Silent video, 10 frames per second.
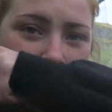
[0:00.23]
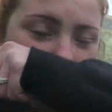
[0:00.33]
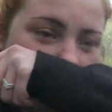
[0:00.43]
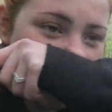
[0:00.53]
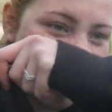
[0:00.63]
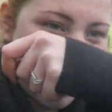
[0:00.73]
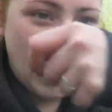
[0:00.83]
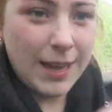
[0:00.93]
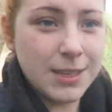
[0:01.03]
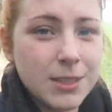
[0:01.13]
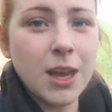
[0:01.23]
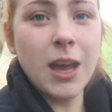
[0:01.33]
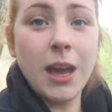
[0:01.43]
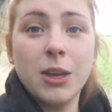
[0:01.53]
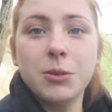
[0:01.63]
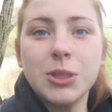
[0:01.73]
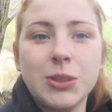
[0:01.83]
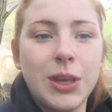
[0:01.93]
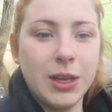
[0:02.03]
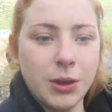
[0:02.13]
good morning guys how you
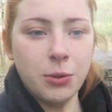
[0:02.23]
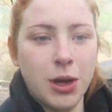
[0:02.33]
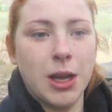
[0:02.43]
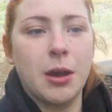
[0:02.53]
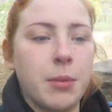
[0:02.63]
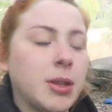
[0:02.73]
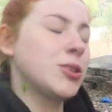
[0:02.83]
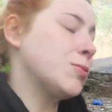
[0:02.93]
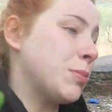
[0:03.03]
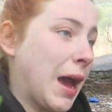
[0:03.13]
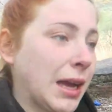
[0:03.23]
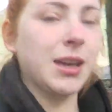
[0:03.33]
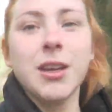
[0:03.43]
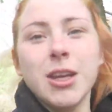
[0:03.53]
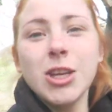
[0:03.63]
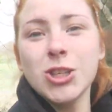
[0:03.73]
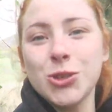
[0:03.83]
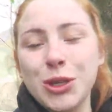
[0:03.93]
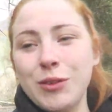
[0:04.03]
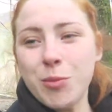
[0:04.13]
doing welcome back
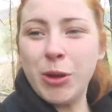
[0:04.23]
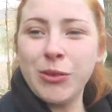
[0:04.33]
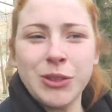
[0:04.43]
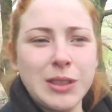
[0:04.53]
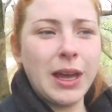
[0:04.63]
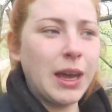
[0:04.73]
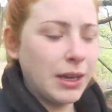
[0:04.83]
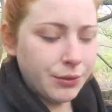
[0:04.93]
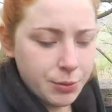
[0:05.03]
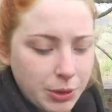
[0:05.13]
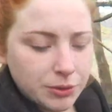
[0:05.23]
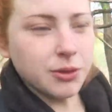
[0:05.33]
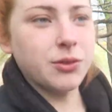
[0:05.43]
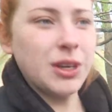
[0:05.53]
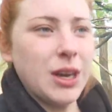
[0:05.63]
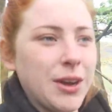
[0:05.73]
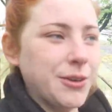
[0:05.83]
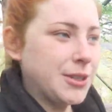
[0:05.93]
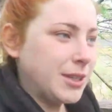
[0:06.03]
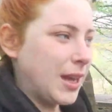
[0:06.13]
to another beautiful day another beautiful
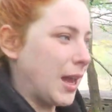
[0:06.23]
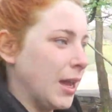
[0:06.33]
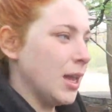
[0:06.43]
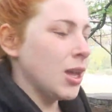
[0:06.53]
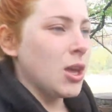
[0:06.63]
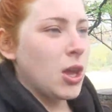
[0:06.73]
video today